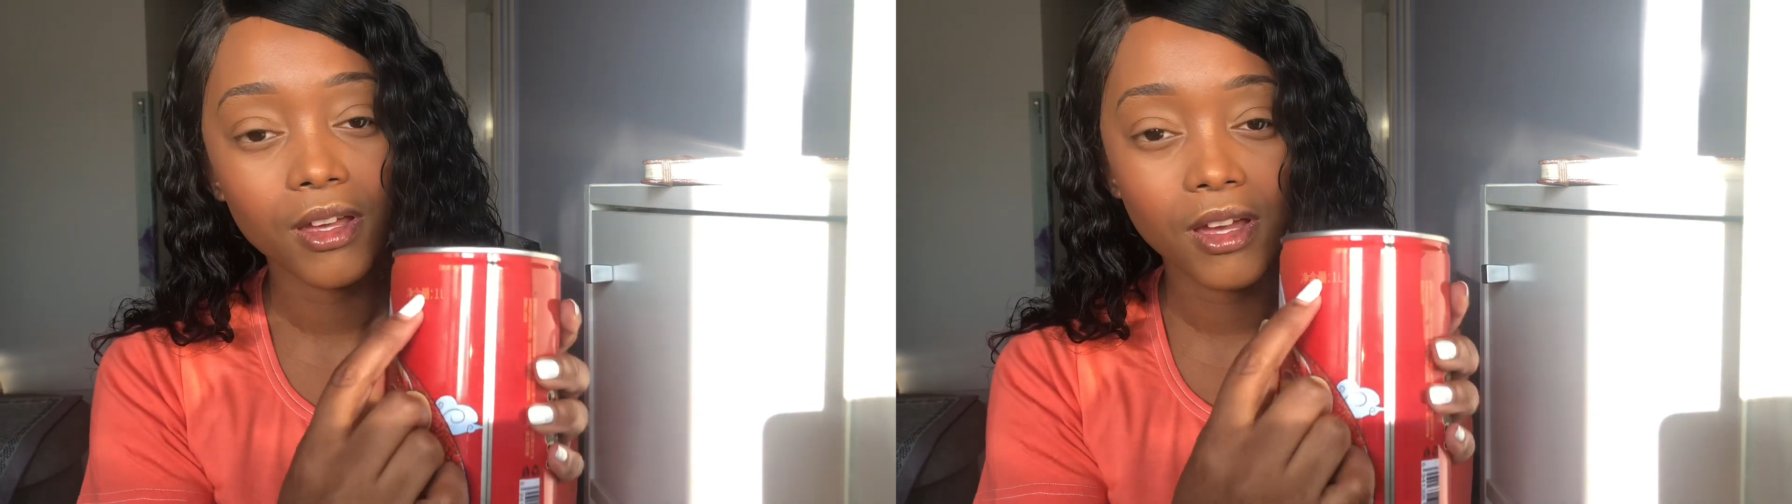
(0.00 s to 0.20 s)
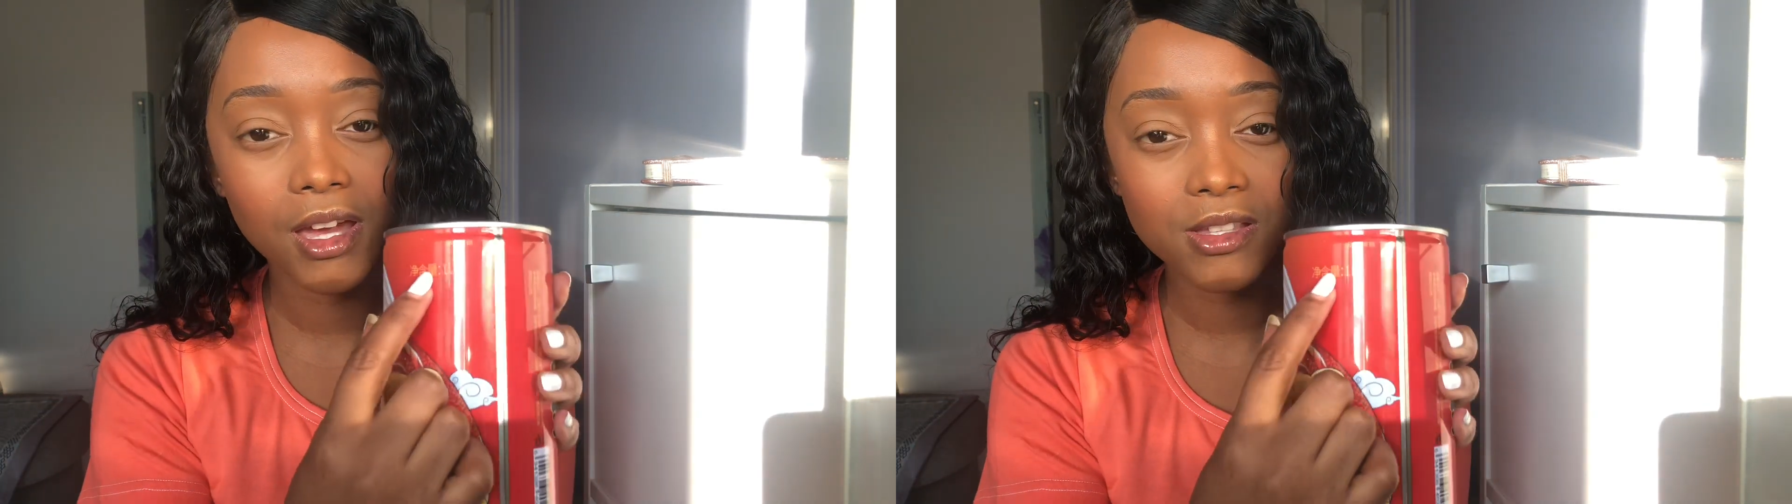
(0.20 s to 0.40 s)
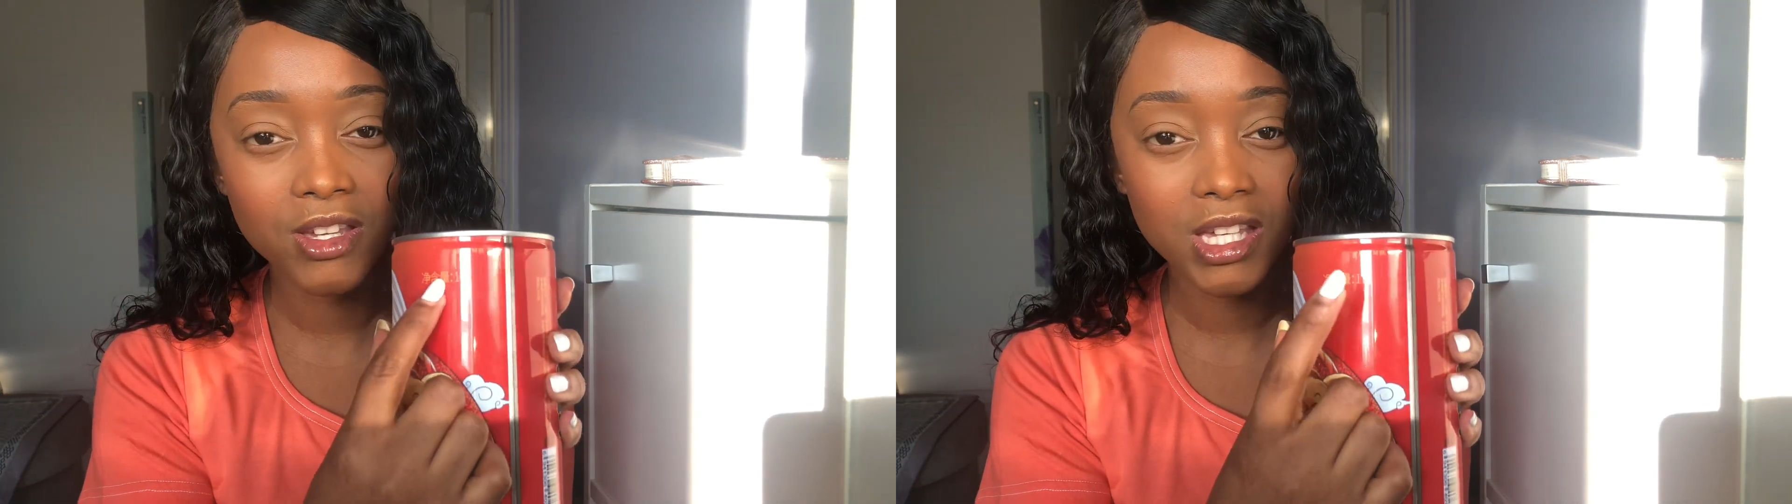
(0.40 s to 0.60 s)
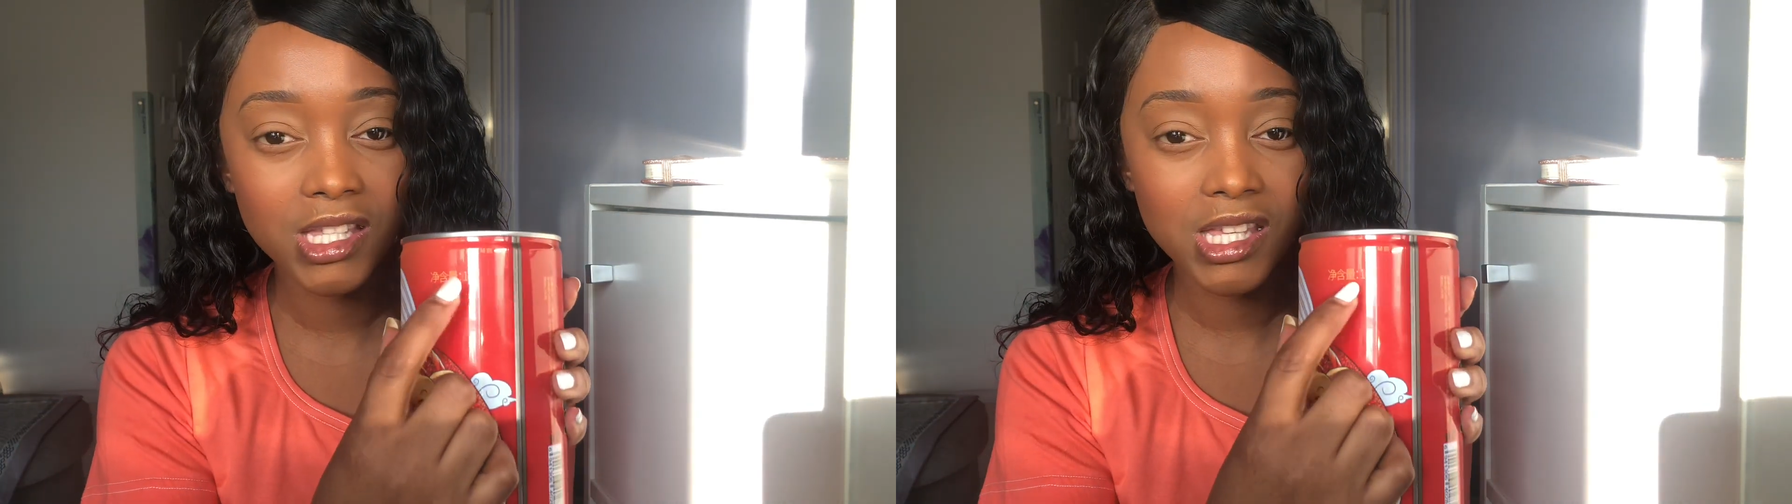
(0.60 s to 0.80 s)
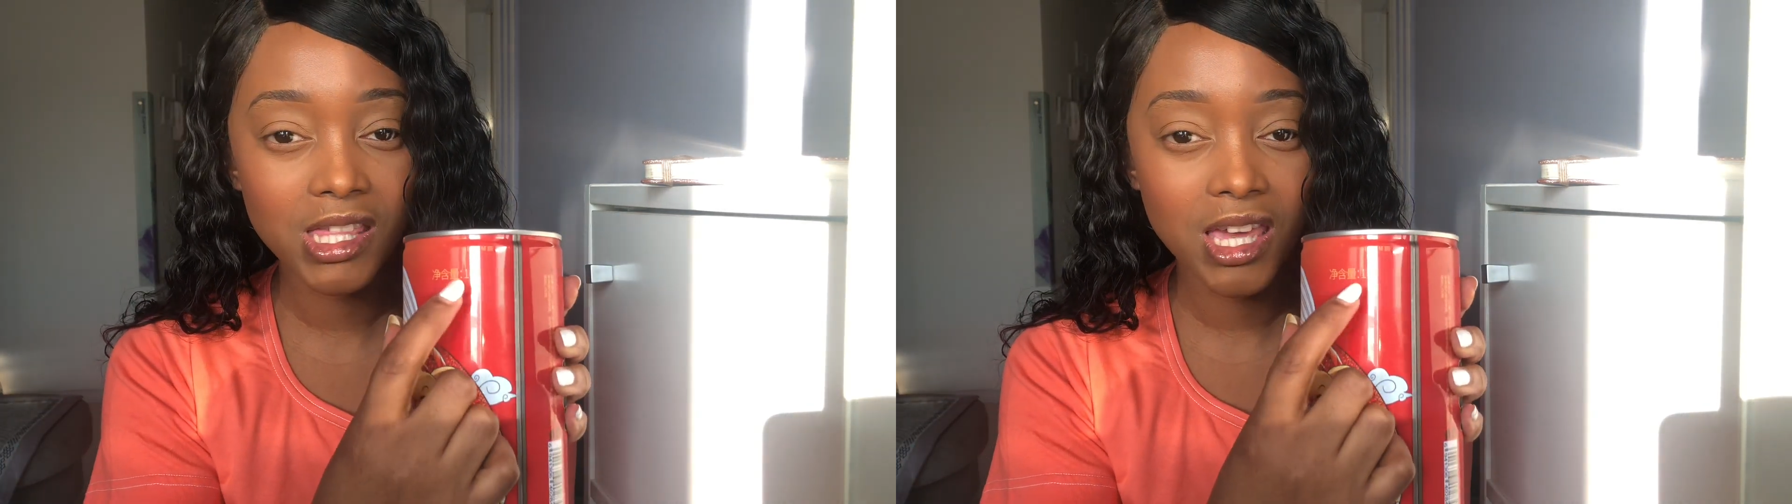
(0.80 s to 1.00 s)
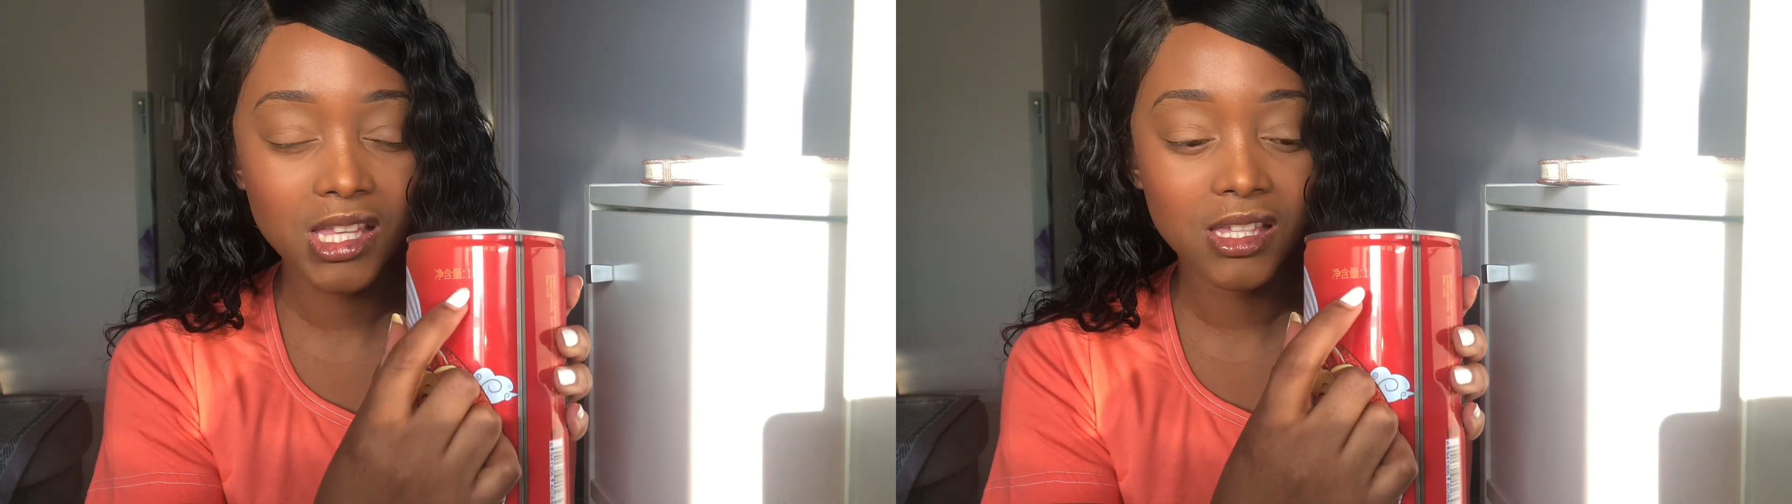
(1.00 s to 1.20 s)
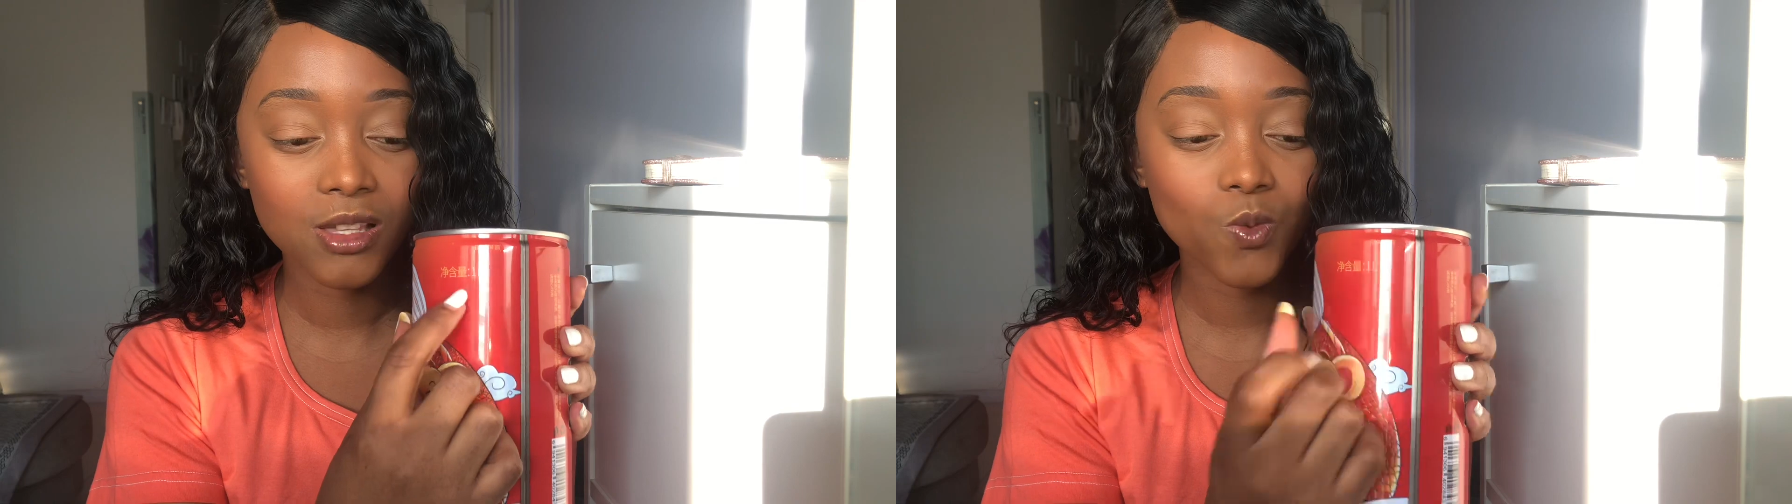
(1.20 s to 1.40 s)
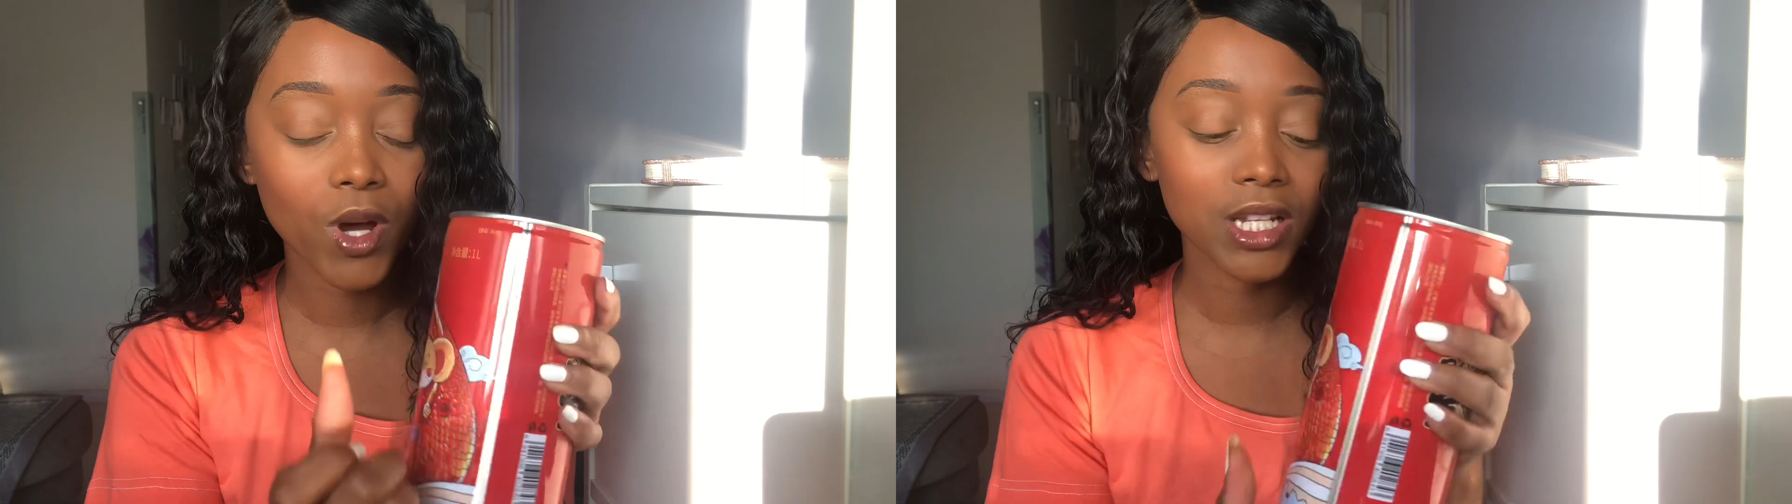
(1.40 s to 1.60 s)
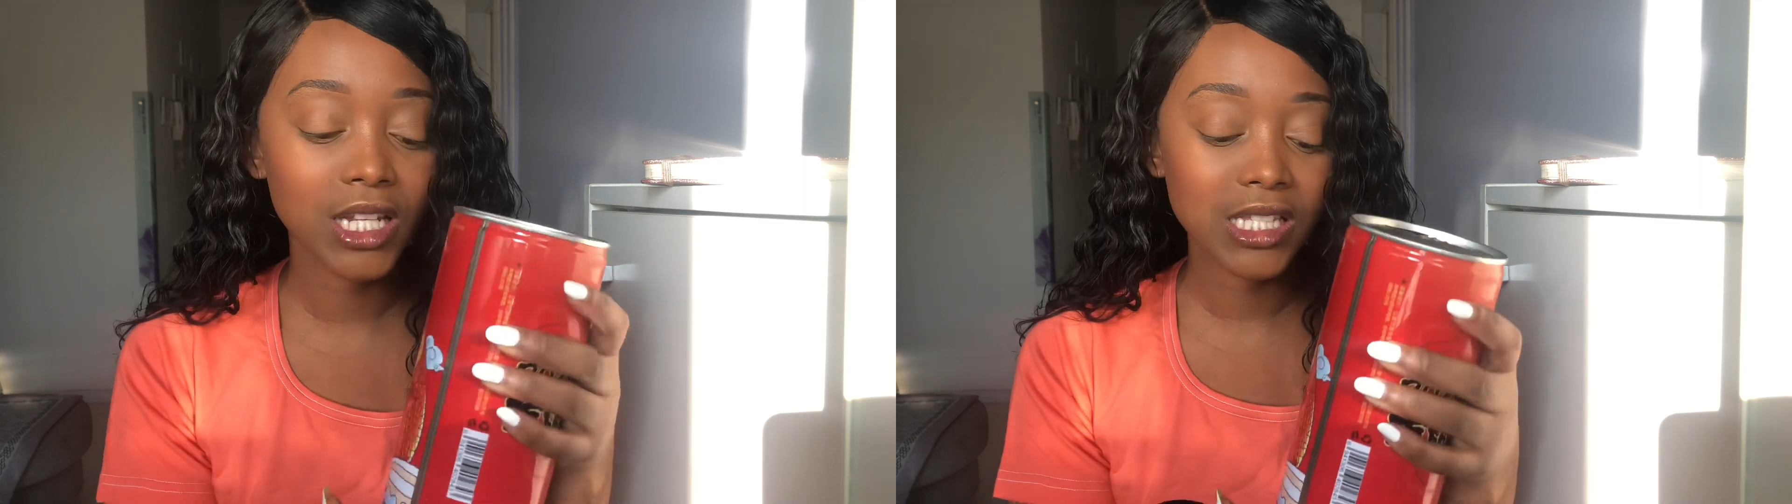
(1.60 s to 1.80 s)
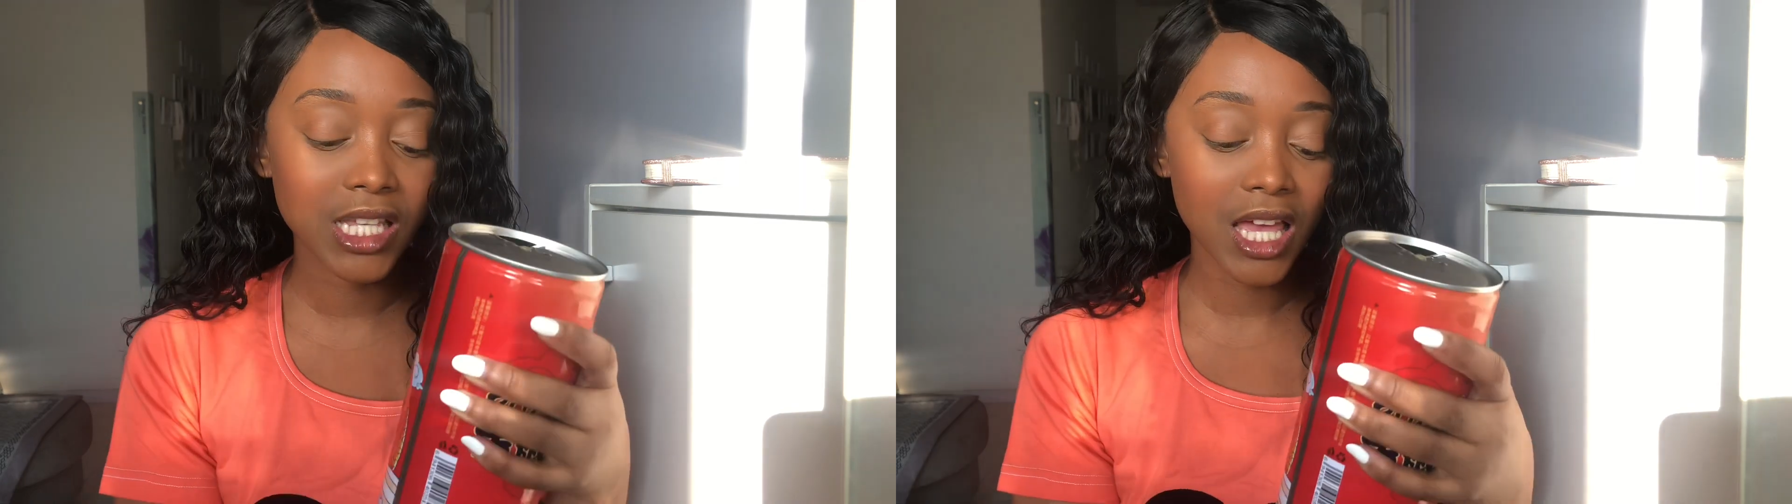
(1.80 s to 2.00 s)
As you can see there, it says one
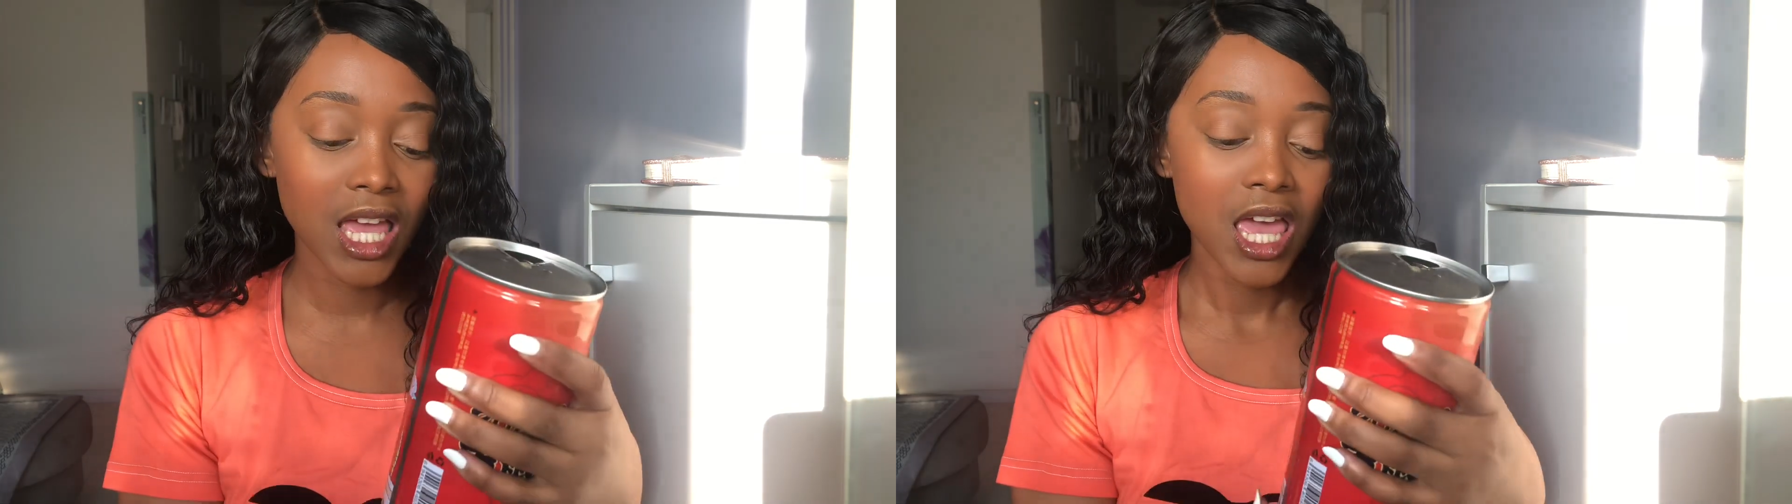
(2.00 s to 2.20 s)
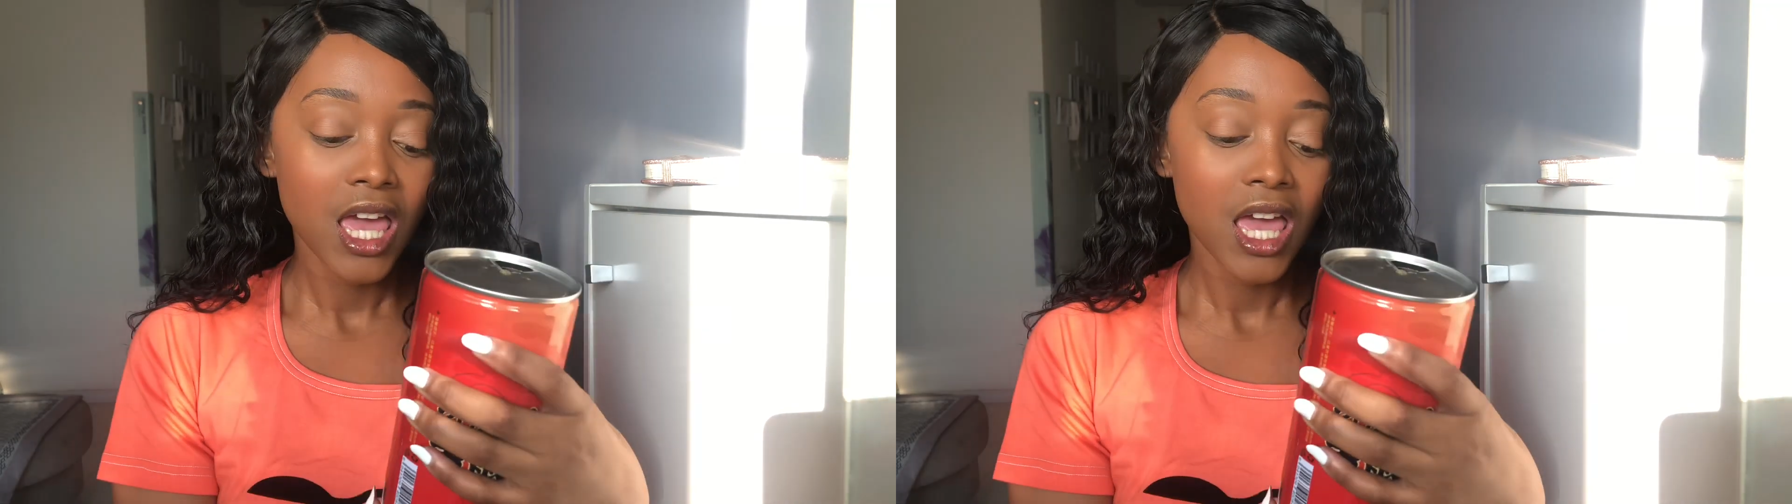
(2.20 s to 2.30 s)
liter.